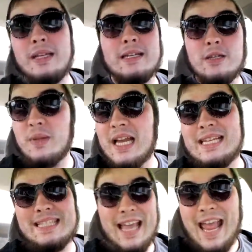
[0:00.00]

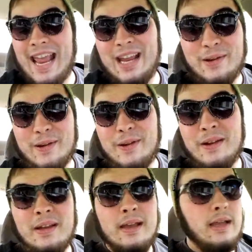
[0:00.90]
explains the anger,
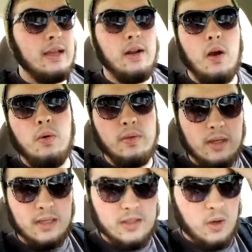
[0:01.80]

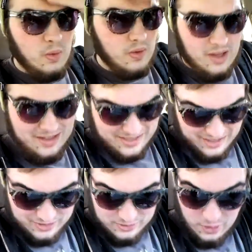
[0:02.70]
the total loss of
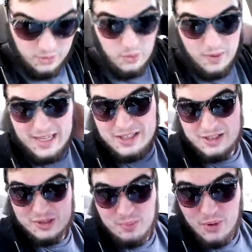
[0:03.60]
control, the way
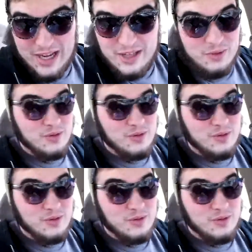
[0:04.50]
it's spread through